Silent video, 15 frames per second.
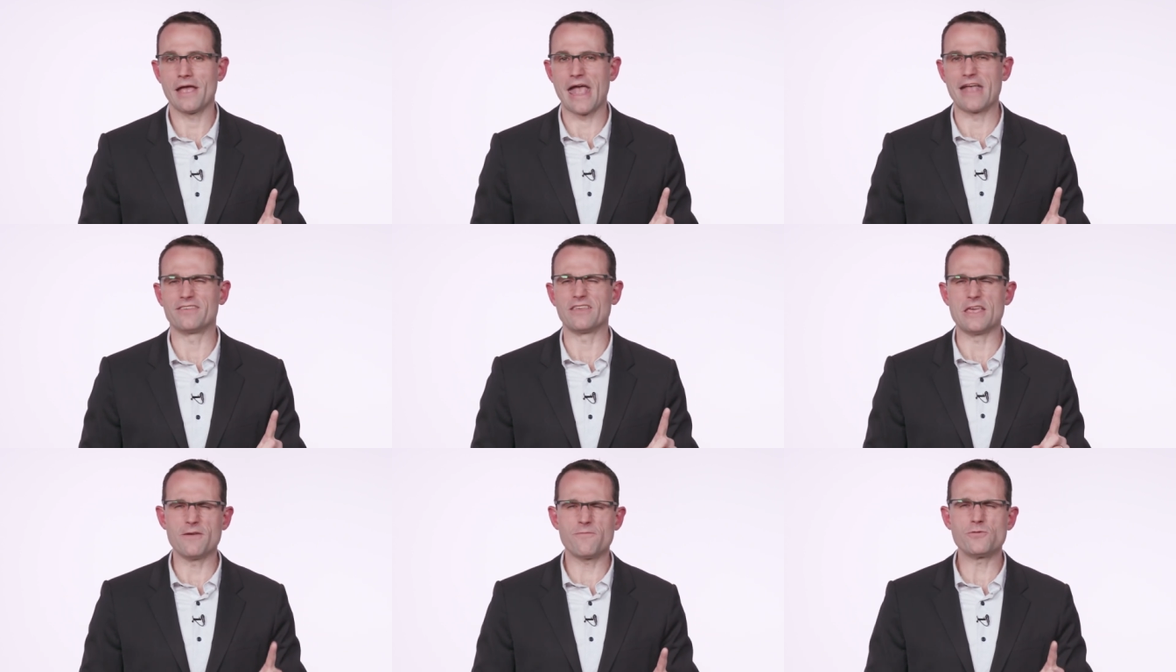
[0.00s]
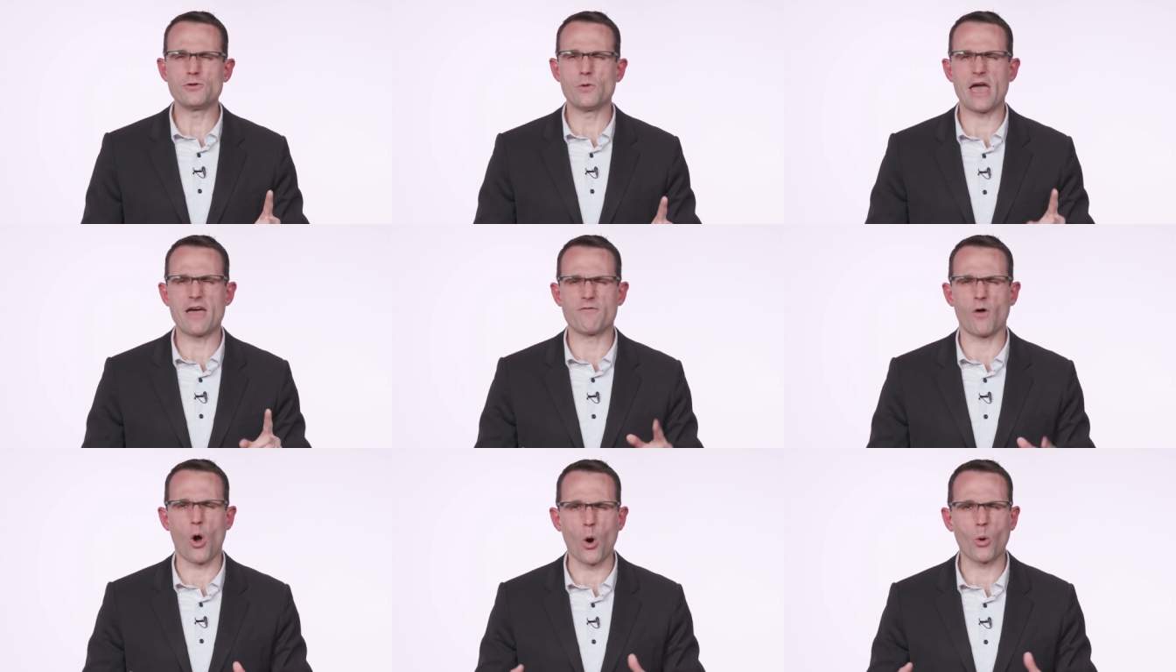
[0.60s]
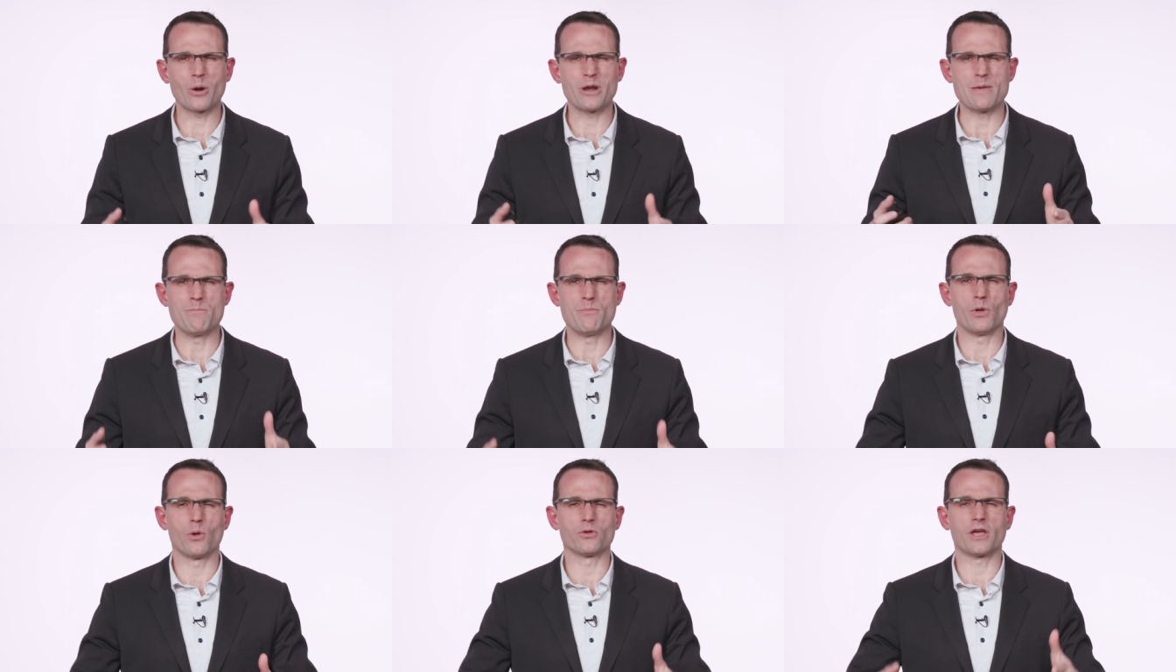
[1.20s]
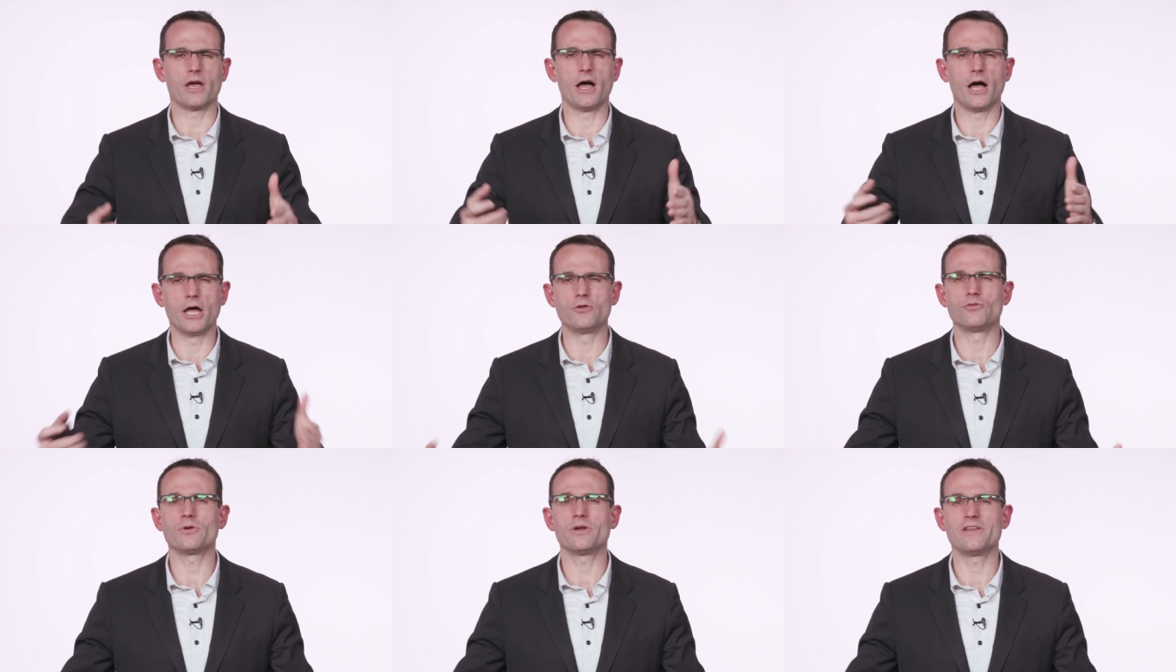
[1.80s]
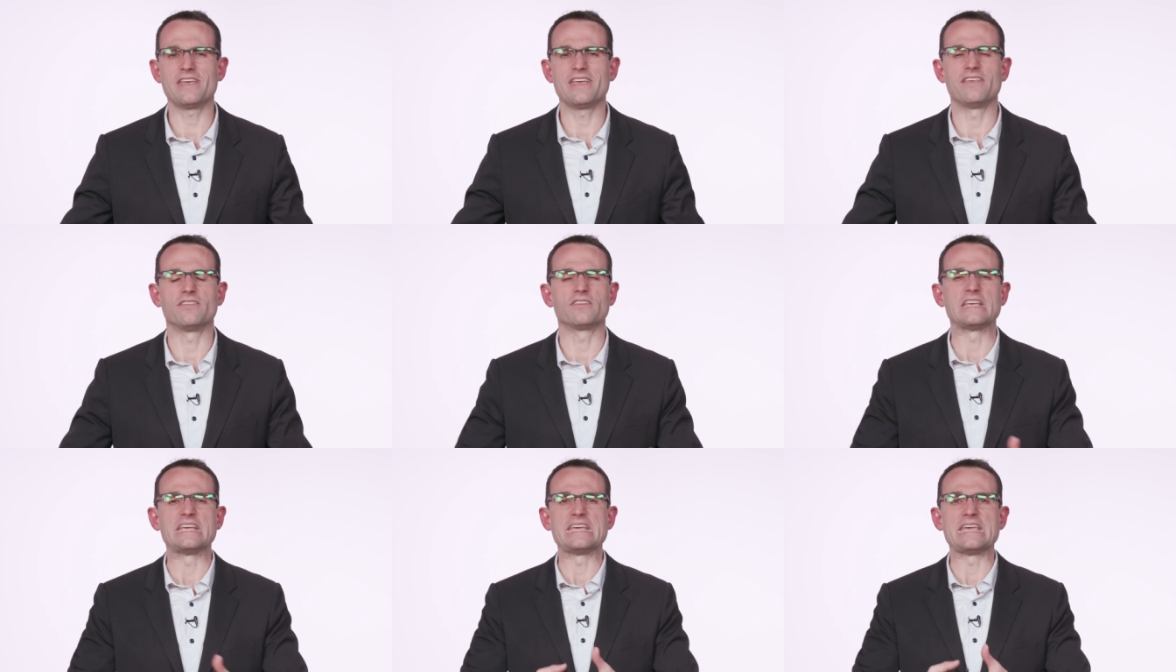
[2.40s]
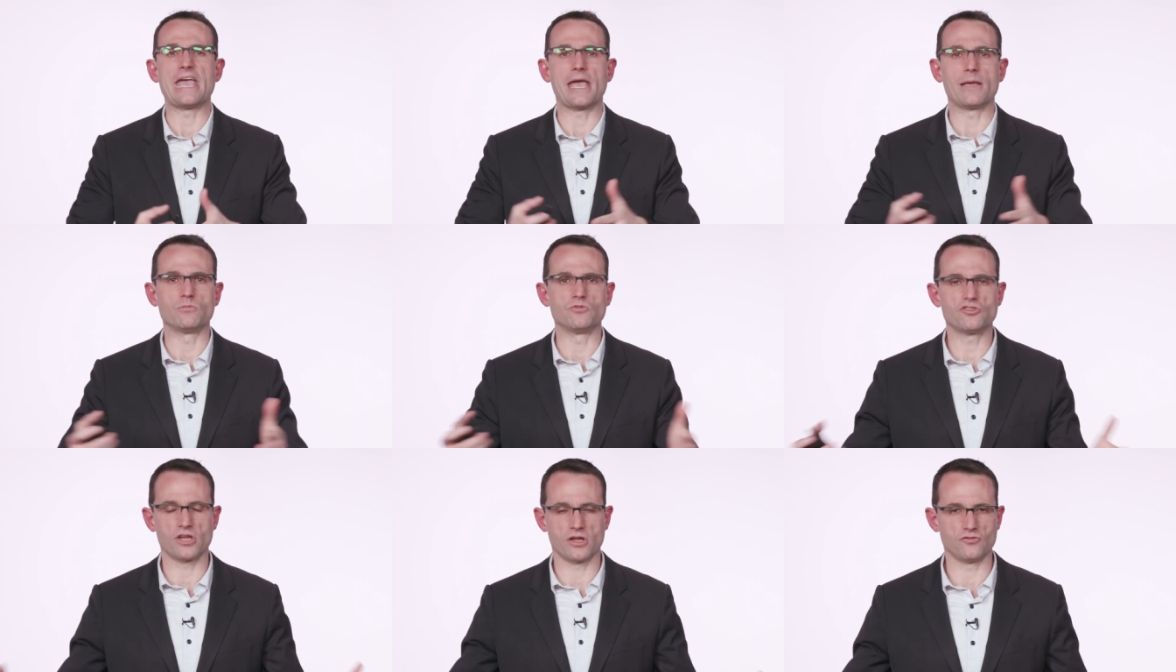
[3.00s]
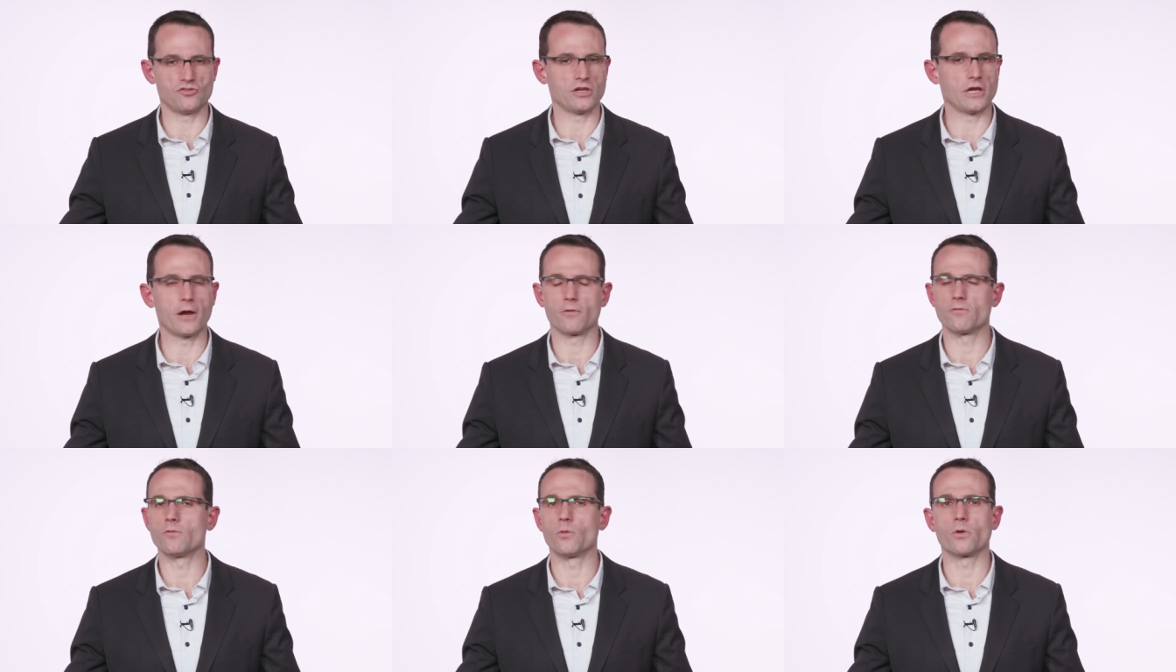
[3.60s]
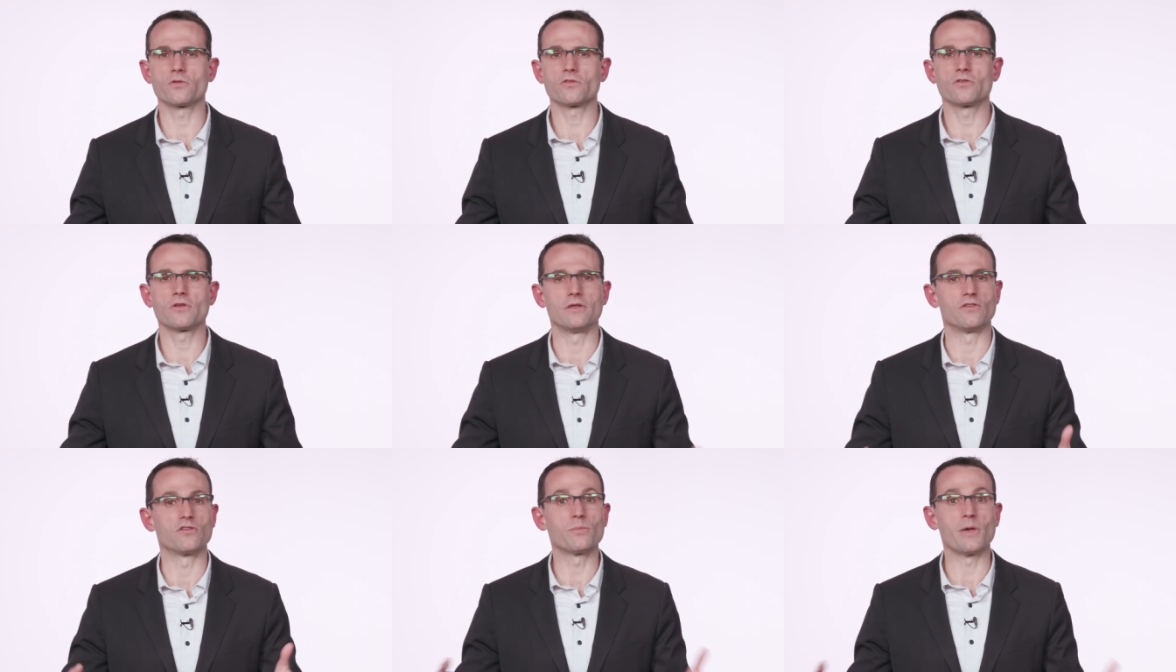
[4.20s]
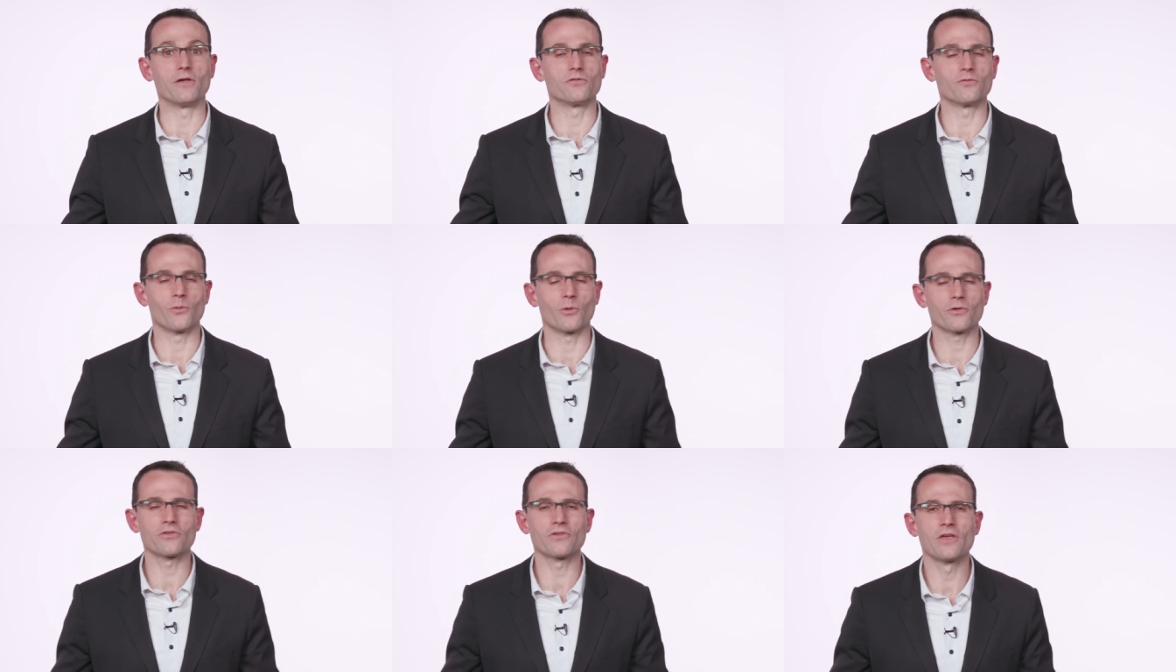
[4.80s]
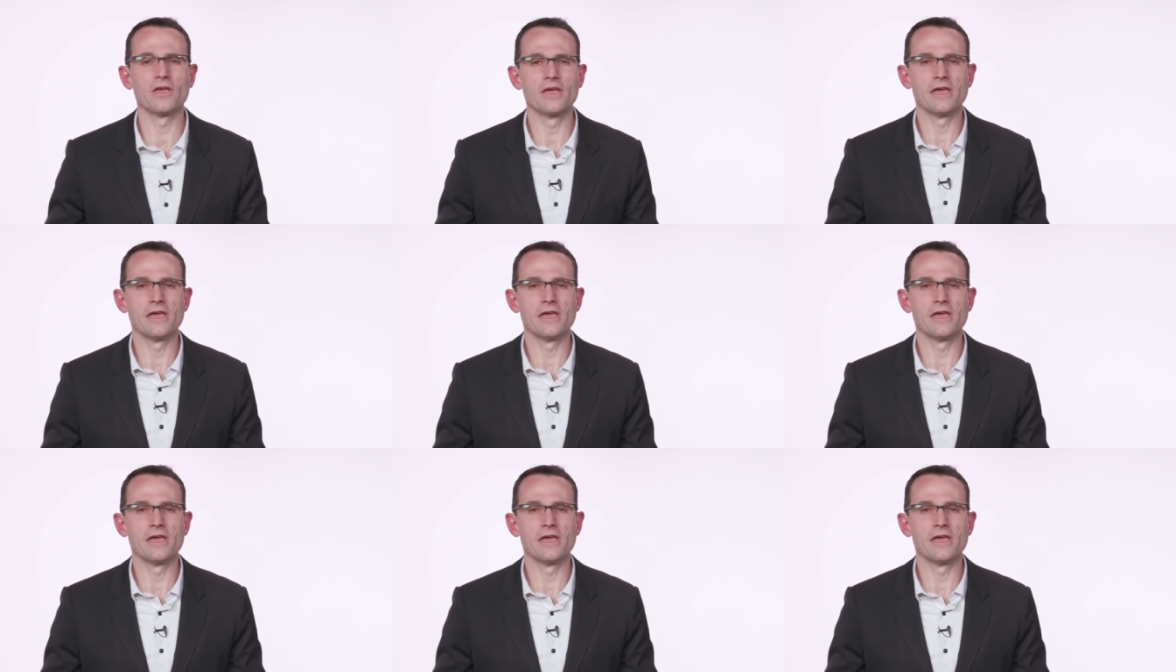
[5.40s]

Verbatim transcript: as if you have already built 100 is game-changing Air Force and Space Force.